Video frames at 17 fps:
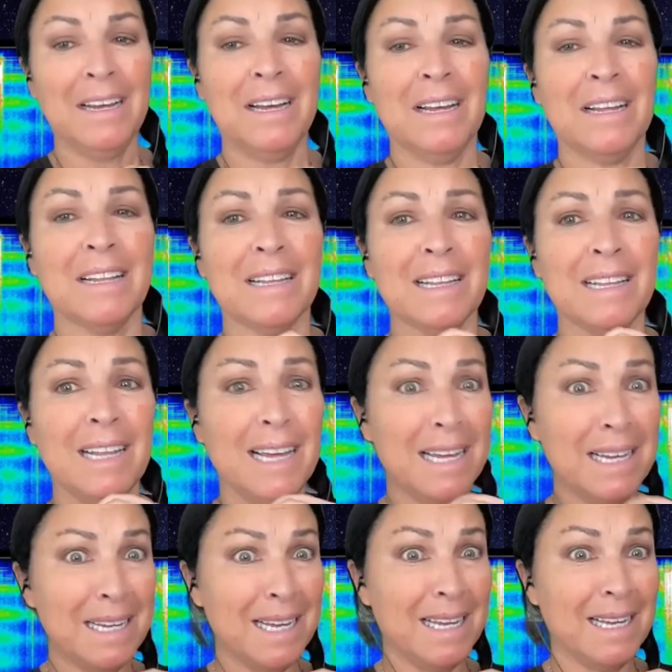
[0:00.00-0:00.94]

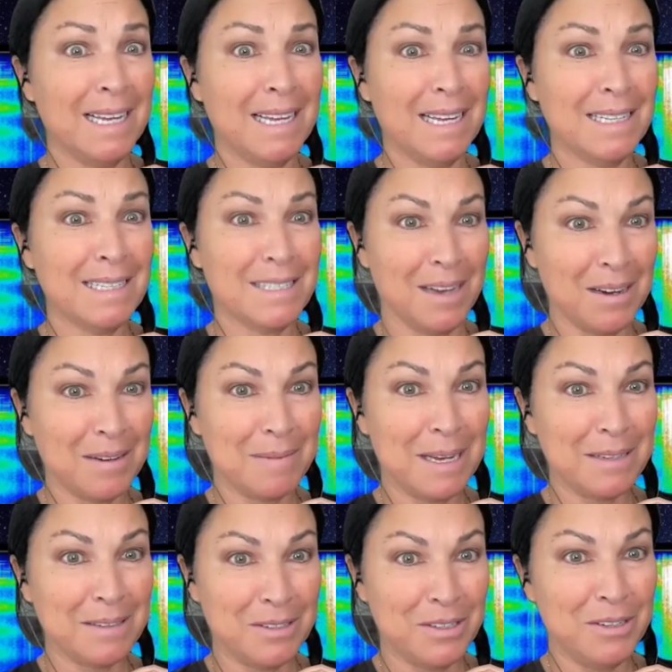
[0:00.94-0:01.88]
Let's talk
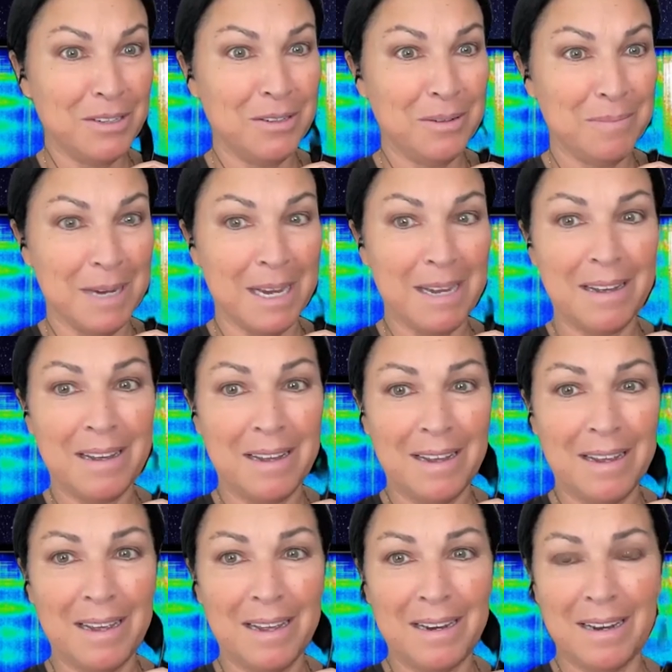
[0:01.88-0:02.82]
about
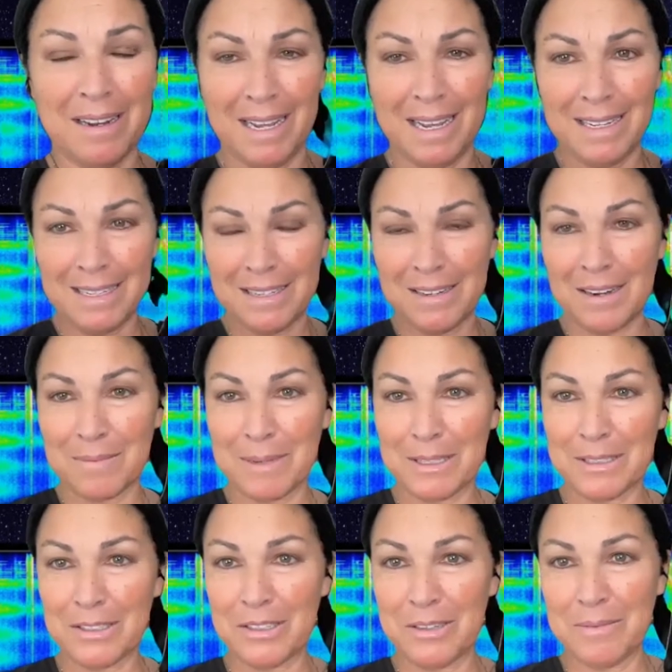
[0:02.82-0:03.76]
Schumann.
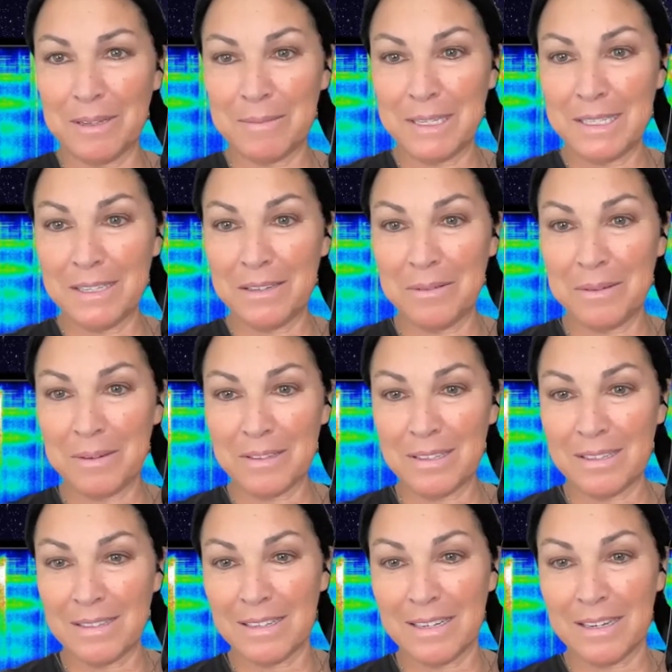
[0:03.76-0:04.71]
Let me see who else
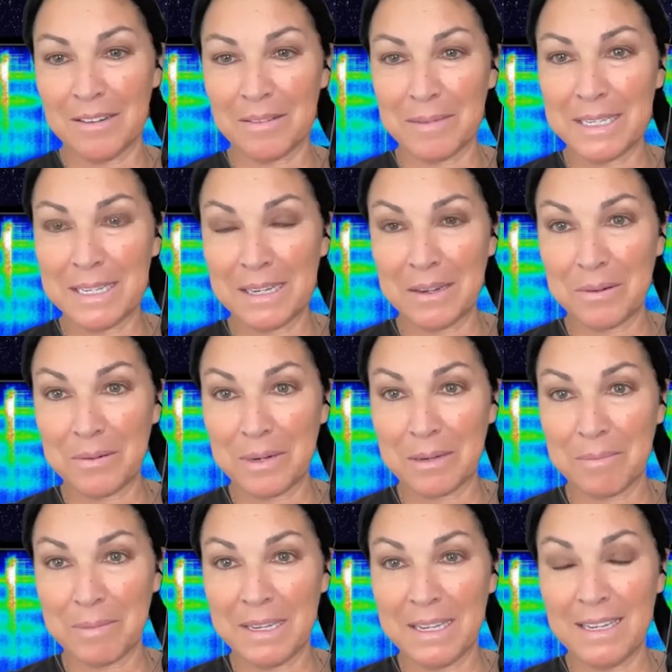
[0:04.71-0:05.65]
is in here. Let me take a
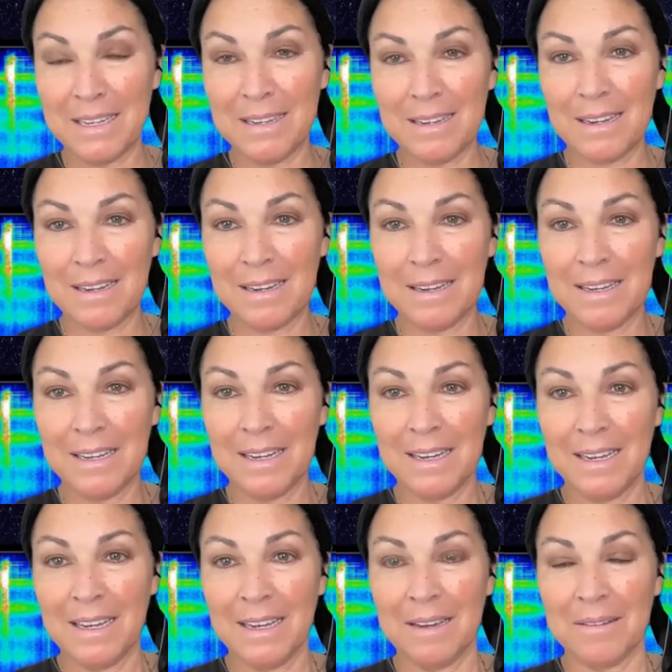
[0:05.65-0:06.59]
quick peek.
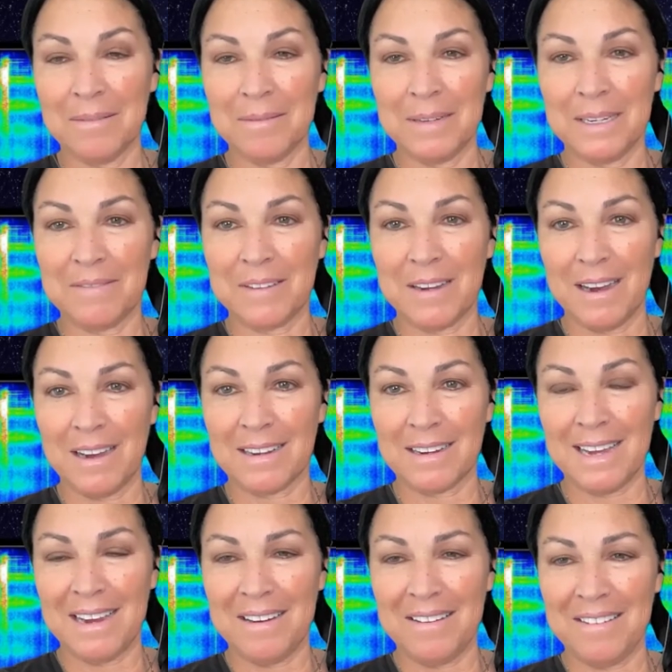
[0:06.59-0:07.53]
We've got
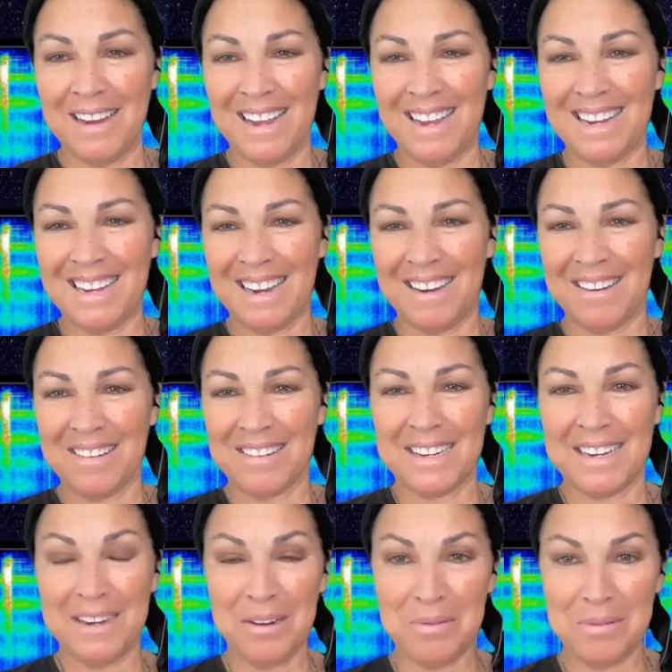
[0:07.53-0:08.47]
Care. Hey, Care.
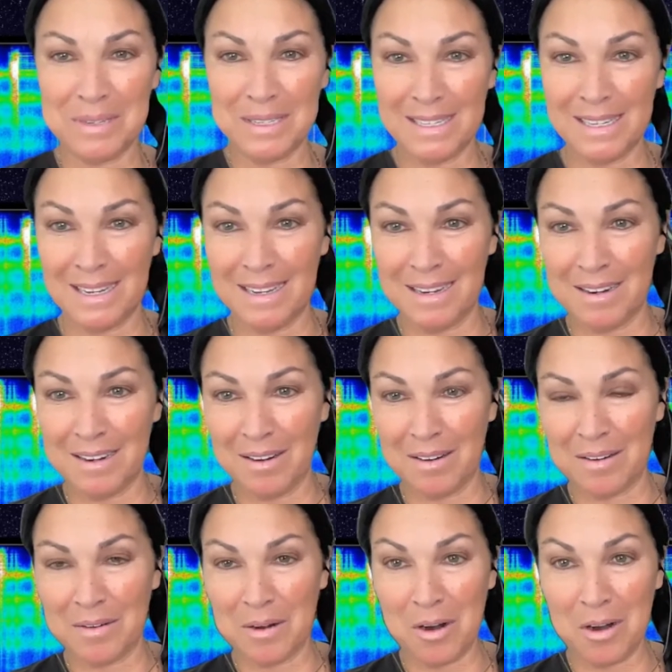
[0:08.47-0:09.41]
Care was in
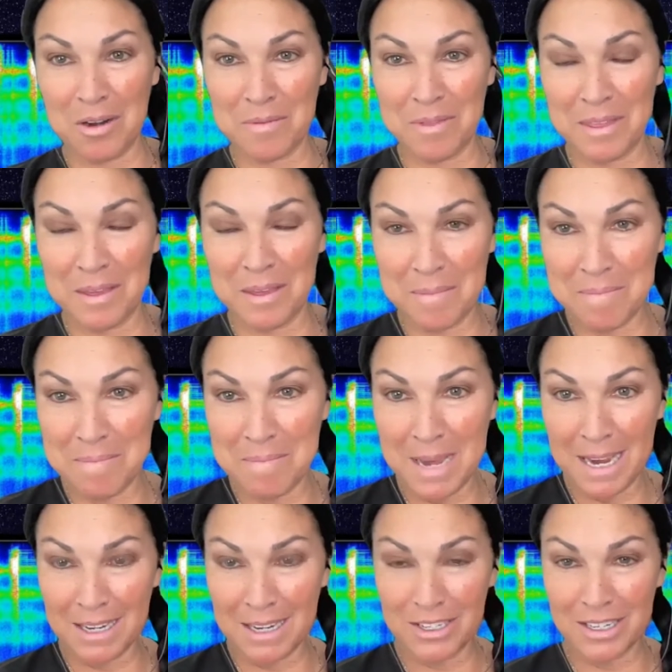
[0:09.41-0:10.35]
the
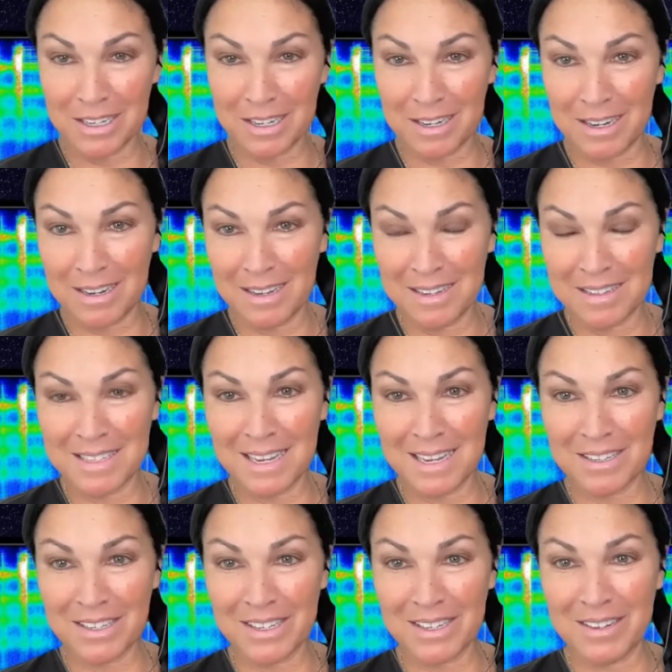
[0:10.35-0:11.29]
magic
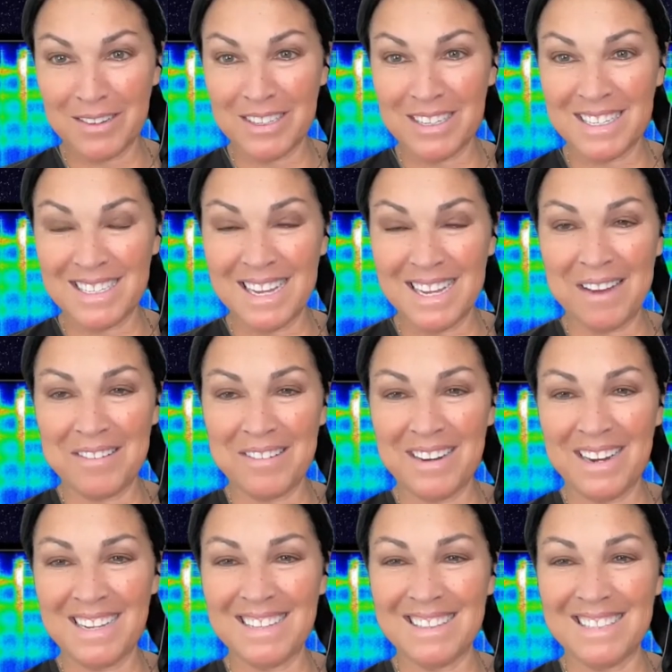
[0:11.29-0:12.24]
session on
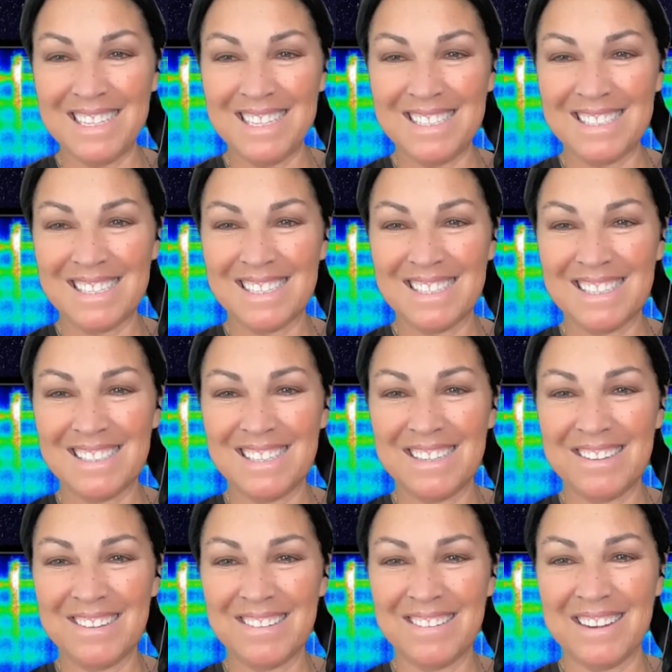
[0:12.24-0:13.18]
Saturday. Lisa is
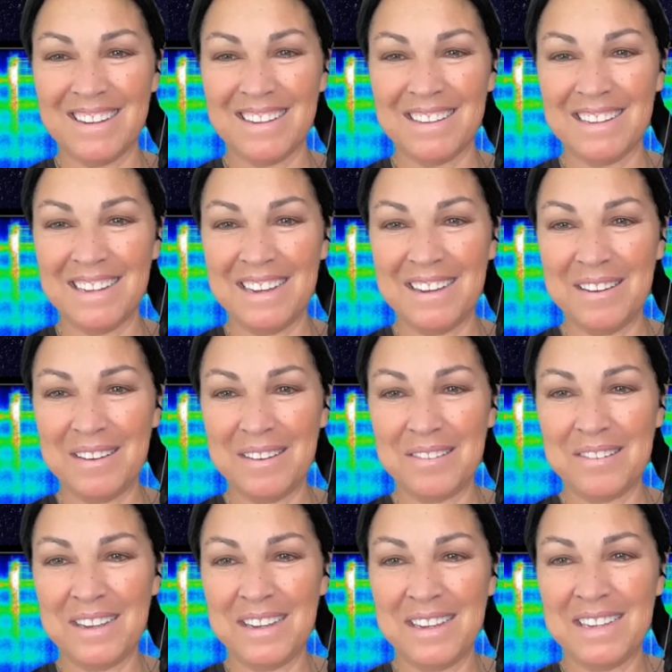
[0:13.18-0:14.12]
here.
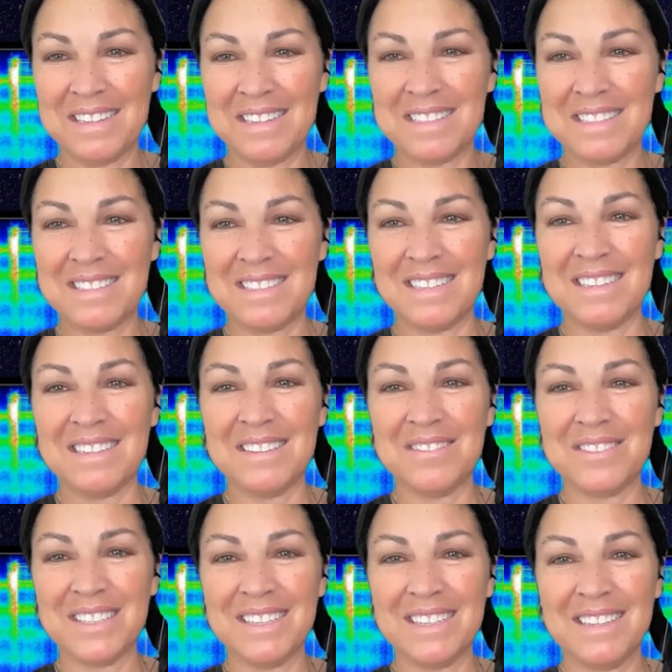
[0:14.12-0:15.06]
Hello.
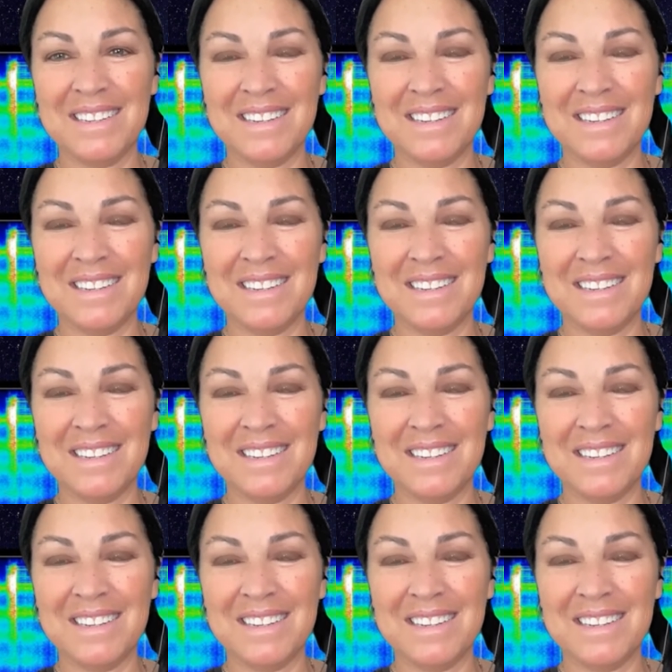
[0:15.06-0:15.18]
Stephen.